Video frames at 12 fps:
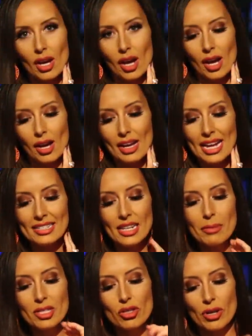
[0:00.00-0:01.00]
Uh, a
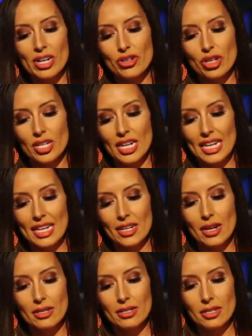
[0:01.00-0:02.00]
demonstration
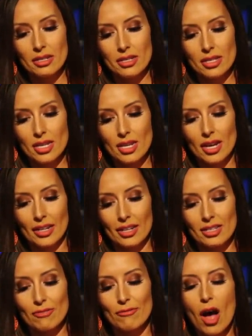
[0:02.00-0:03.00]
in D C
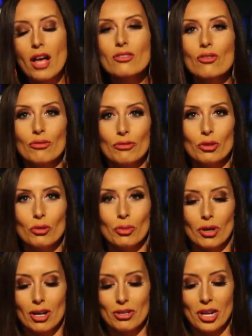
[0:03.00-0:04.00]
against fossil fuel
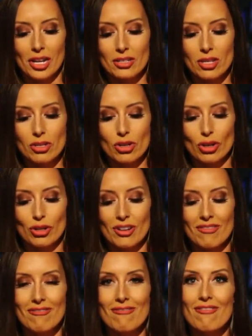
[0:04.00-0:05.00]
projects
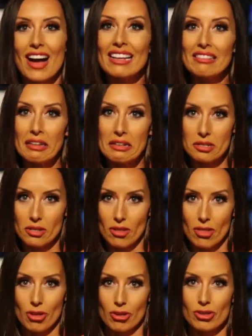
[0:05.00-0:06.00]
turned violent
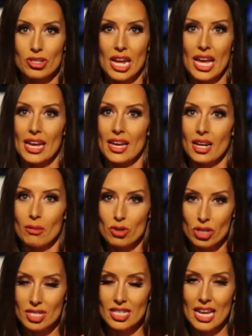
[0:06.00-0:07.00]
Thursday, and I'm
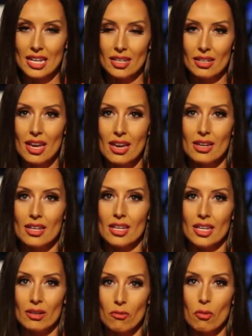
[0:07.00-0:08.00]
just saying,
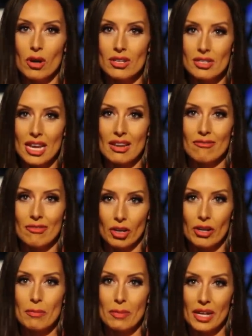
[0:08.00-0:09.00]
it was a
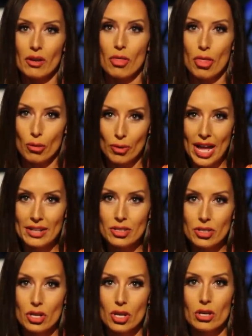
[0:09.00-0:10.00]
very big
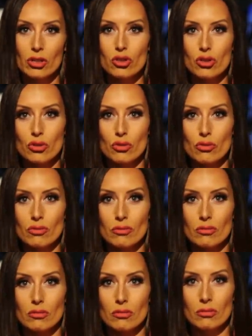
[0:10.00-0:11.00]
threat to,
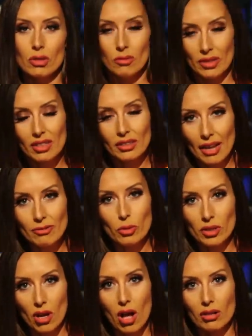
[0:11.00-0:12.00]
well, what the left
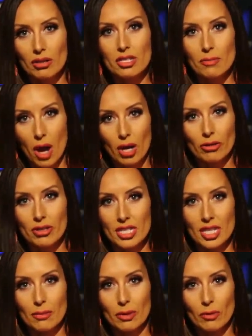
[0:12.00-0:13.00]
would call our
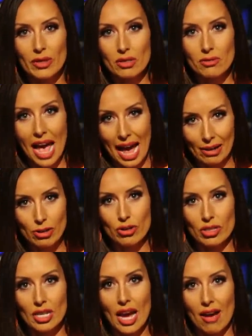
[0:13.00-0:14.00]
democracy, but we don't
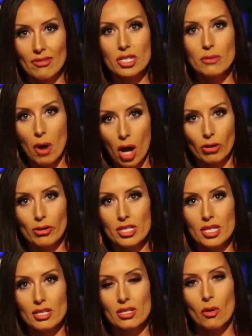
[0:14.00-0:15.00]
actually have a
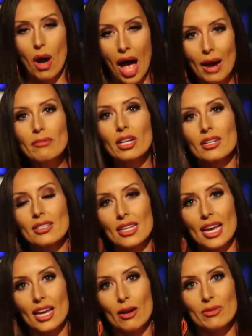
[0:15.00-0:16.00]
democracy. So I'm going to
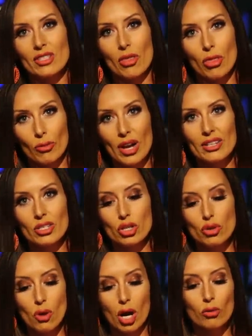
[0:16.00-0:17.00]
say it was a threat
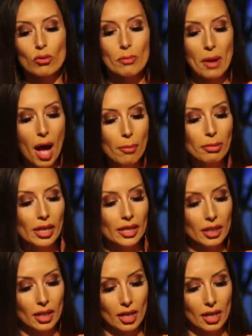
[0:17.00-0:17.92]
to our republic.